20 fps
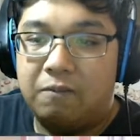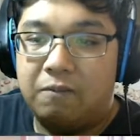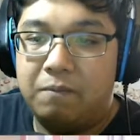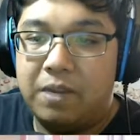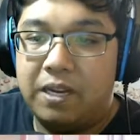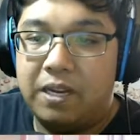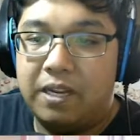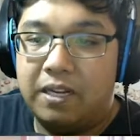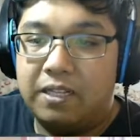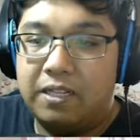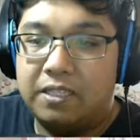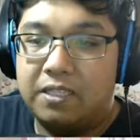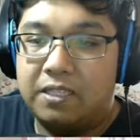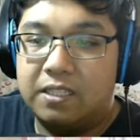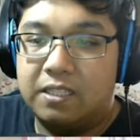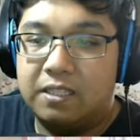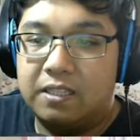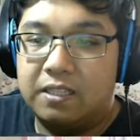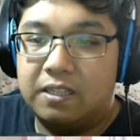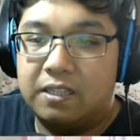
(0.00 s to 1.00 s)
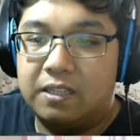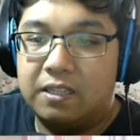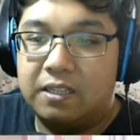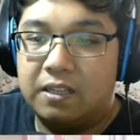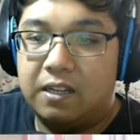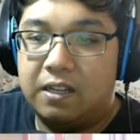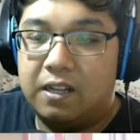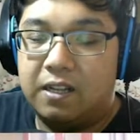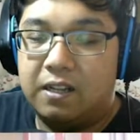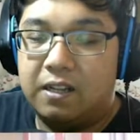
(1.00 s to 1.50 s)

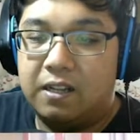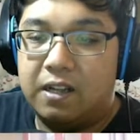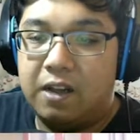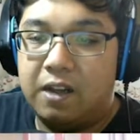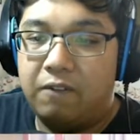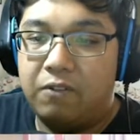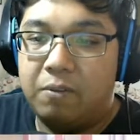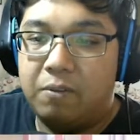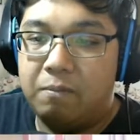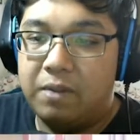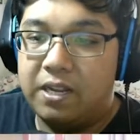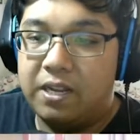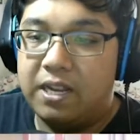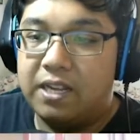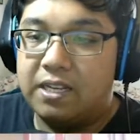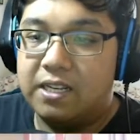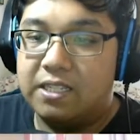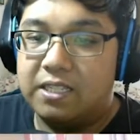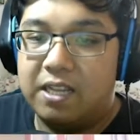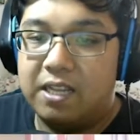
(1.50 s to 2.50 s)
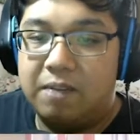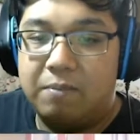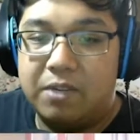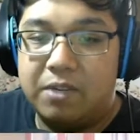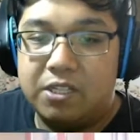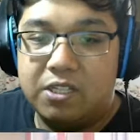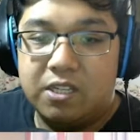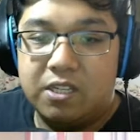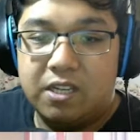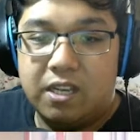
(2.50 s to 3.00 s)
the meaningless
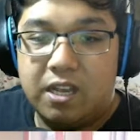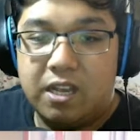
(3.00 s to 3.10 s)
image.